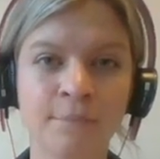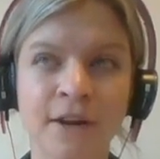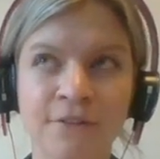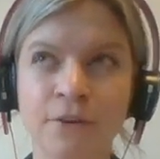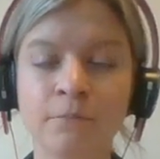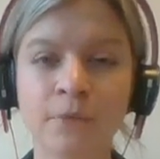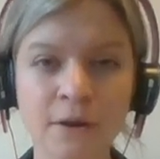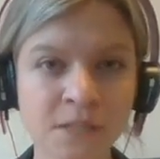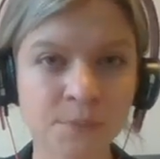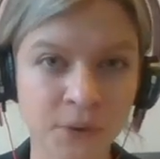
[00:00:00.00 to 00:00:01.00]
But for
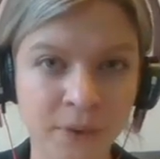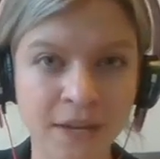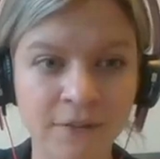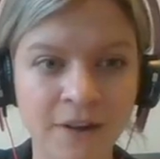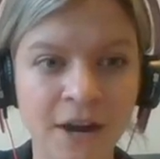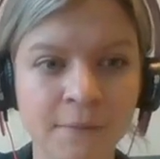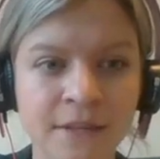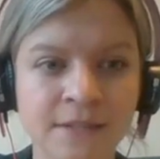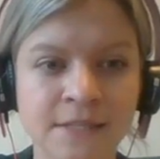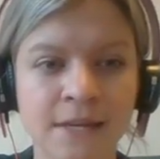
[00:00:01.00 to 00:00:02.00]
most brewing
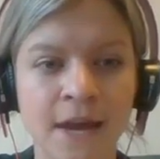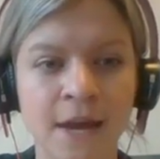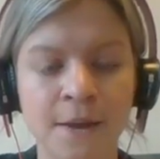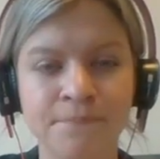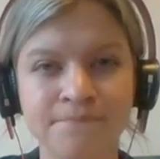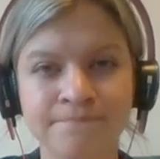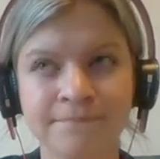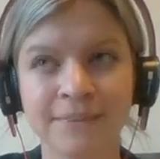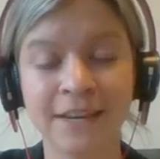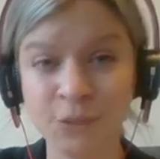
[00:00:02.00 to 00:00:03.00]
environments,
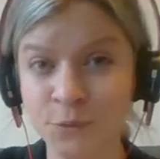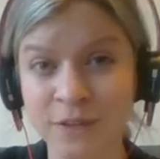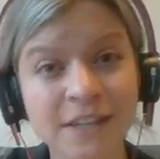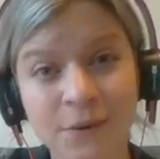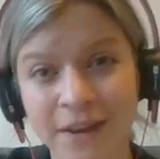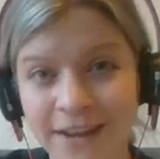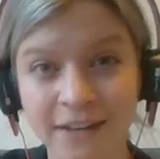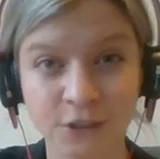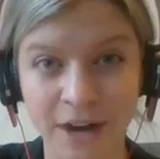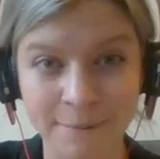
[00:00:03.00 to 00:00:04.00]
it's really okay
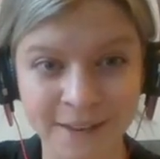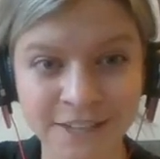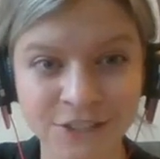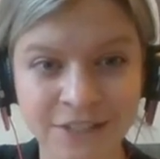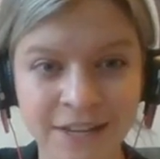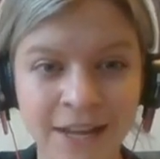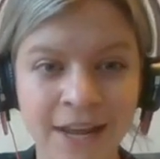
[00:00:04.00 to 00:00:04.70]
to dry pitch.